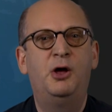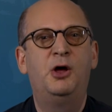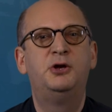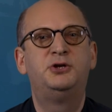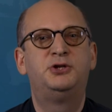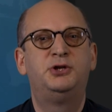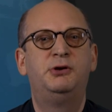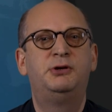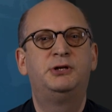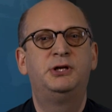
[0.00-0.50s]

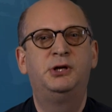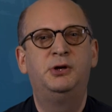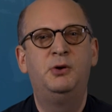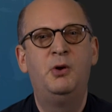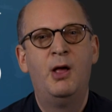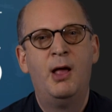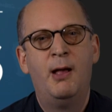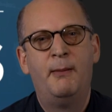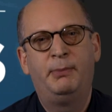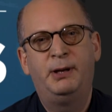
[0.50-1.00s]
urge you do,
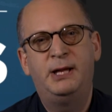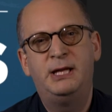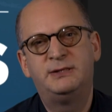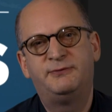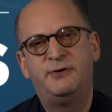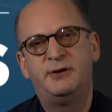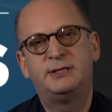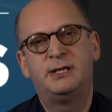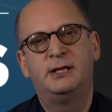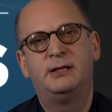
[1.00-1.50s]
please
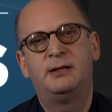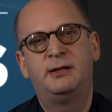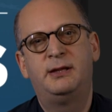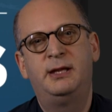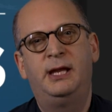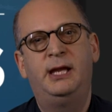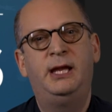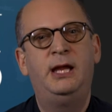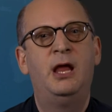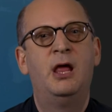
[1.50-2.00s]
visit
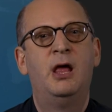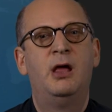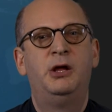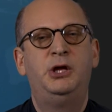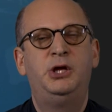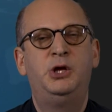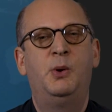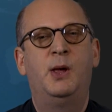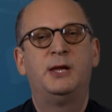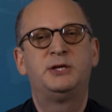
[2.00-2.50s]
the
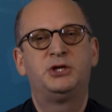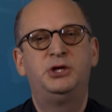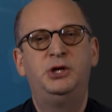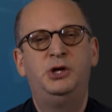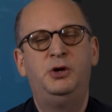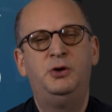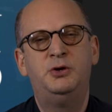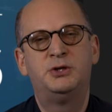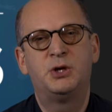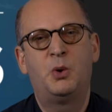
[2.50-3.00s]
US
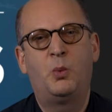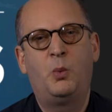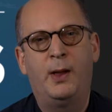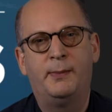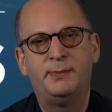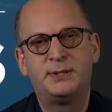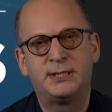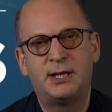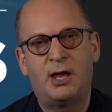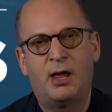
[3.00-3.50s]
News
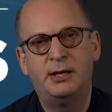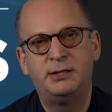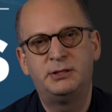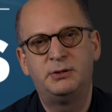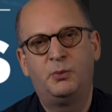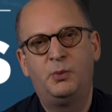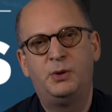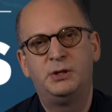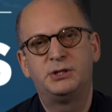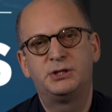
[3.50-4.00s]
website,
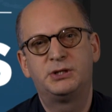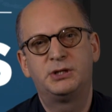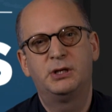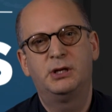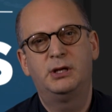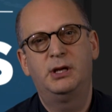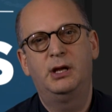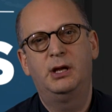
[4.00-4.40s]
which